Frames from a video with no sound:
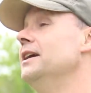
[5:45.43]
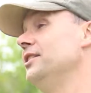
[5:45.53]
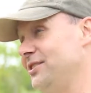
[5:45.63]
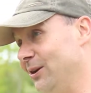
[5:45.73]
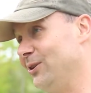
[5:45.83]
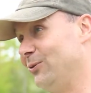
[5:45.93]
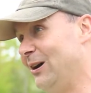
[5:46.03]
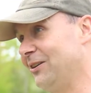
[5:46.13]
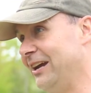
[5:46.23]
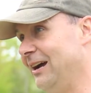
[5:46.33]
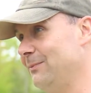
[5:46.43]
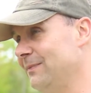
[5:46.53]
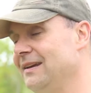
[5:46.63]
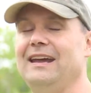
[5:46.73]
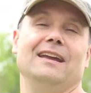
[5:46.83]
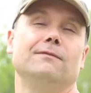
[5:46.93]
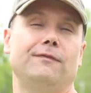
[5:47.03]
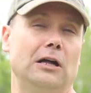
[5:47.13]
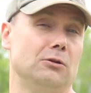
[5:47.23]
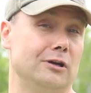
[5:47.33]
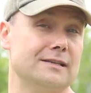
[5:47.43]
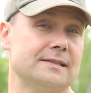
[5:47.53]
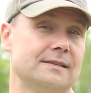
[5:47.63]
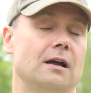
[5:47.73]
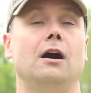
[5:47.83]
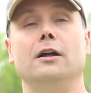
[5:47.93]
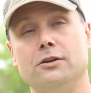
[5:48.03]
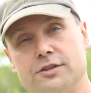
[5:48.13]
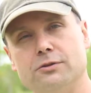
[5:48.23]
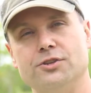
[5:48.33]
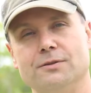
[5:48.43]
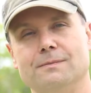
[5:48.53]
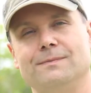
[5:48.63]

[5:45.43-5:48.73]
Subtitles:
So you're welcome, and follow us on our socials.